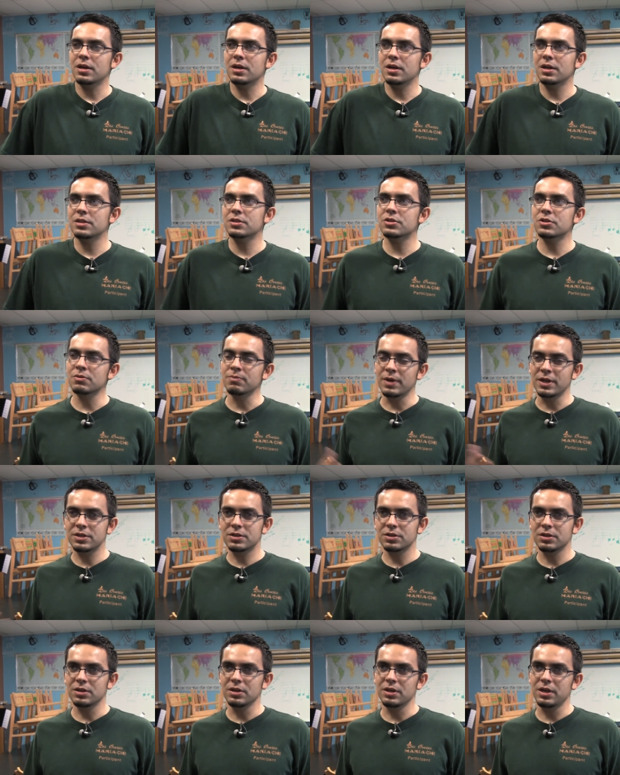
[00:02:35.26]

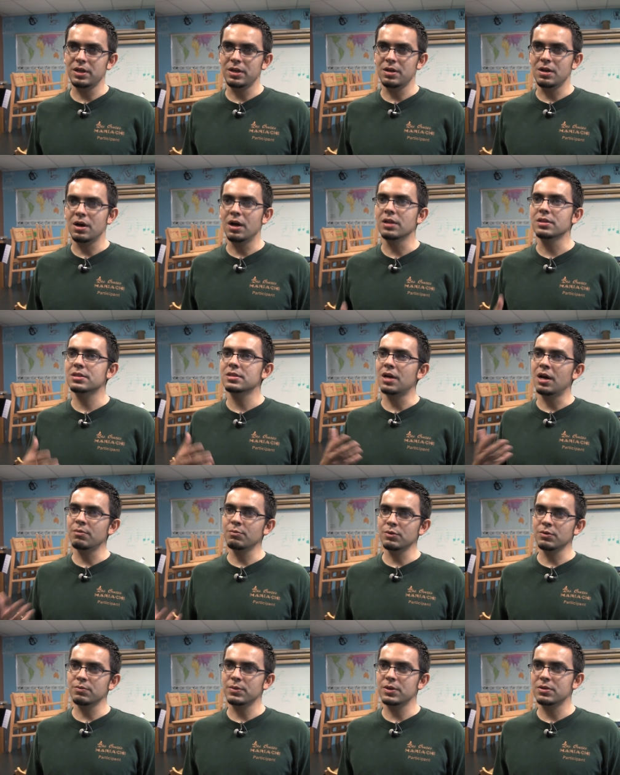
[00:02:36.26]
instrumental and
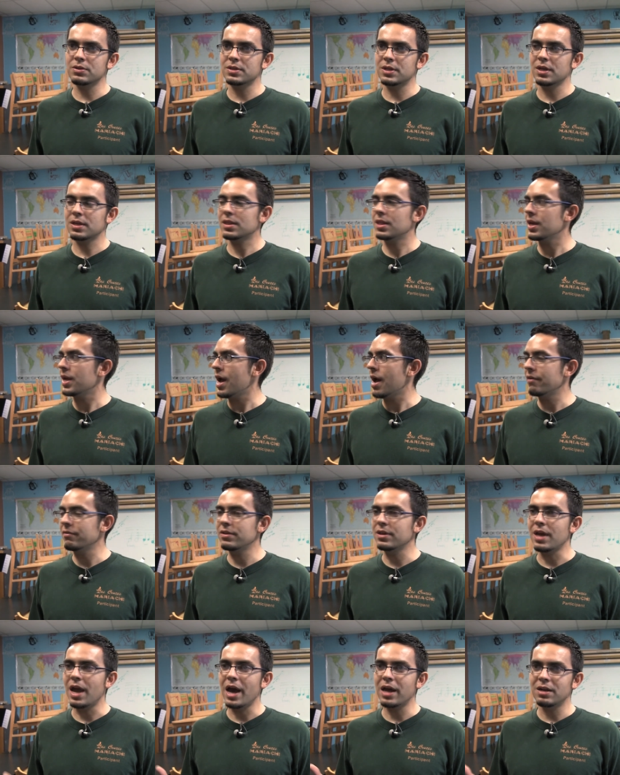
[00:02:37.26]
ensemble music, they have
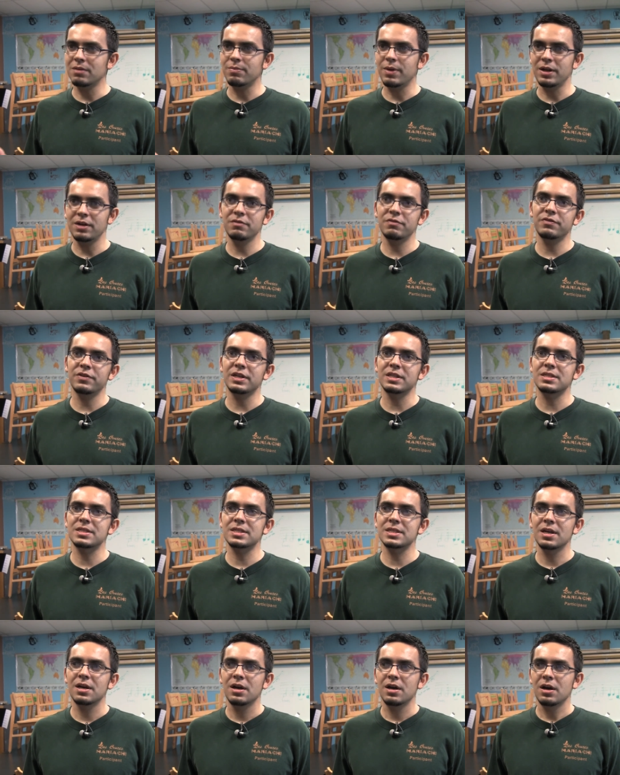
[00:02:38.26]
the added
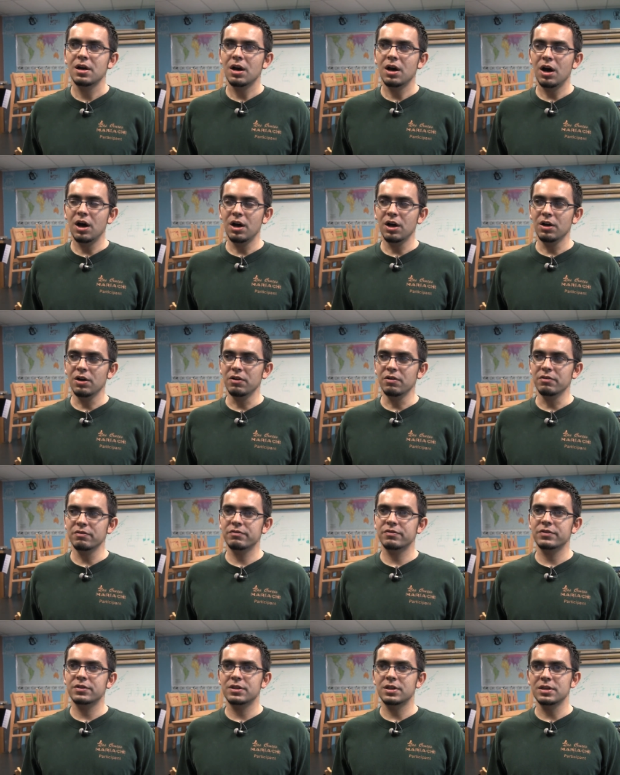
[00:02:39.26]
benefits
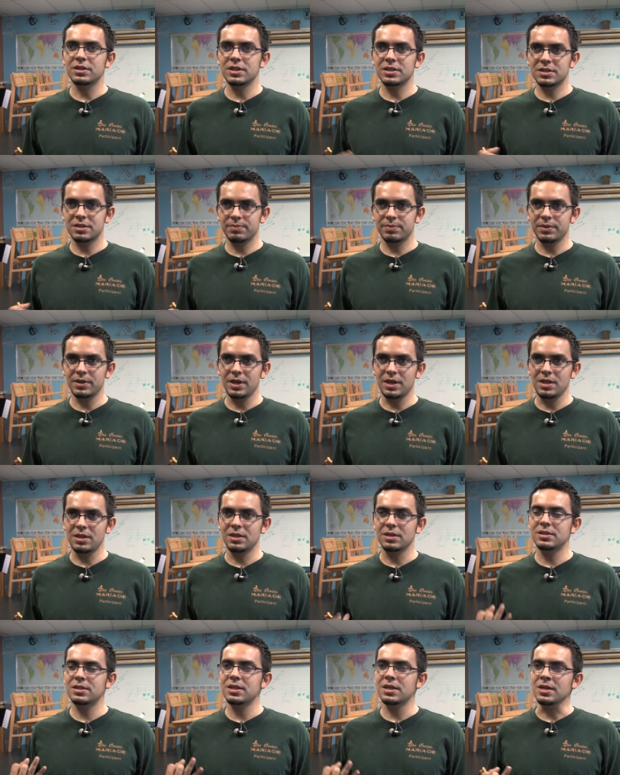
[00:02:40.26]
of the discipline,
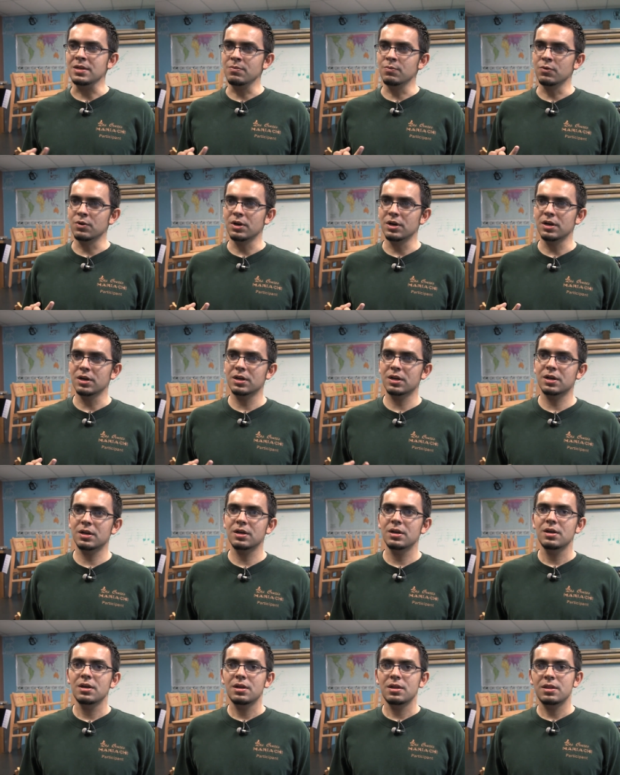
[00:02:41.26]
the teamwork,
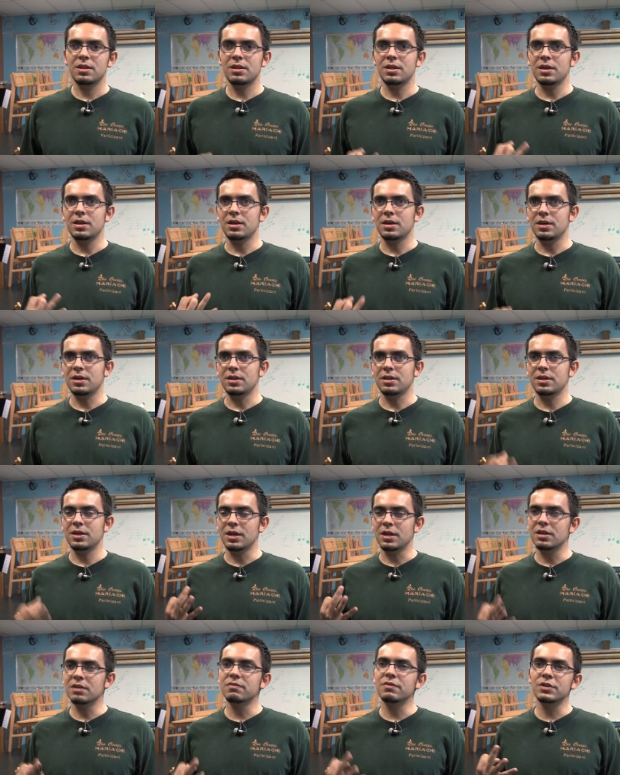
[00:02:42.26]

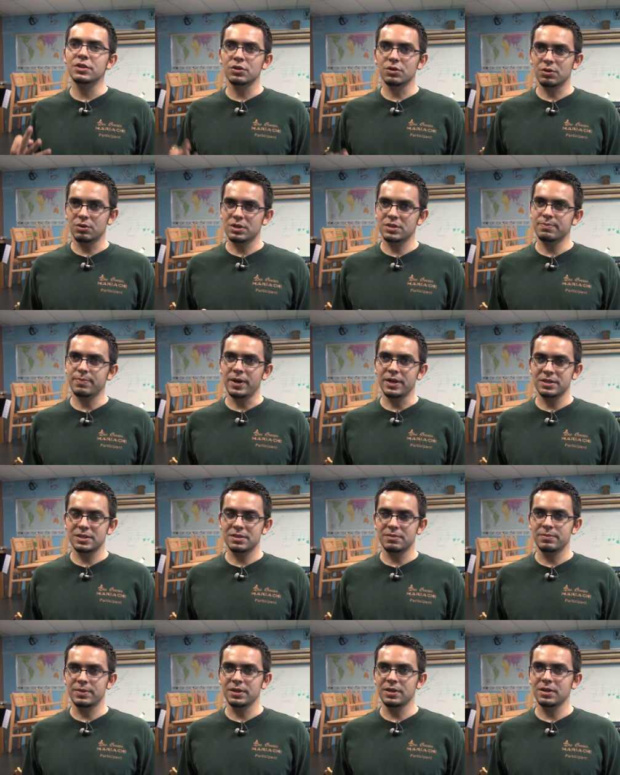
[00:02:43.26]
the individual
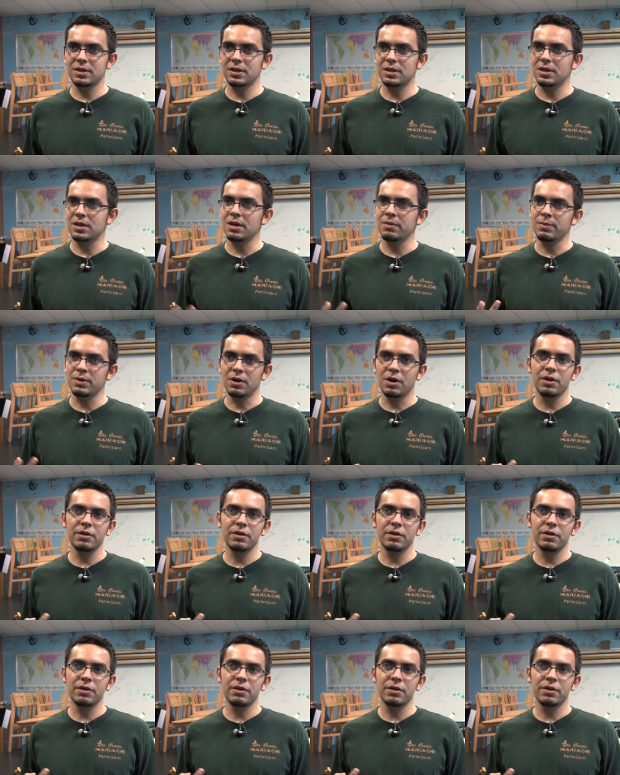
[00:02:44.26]
responsibility. I mean,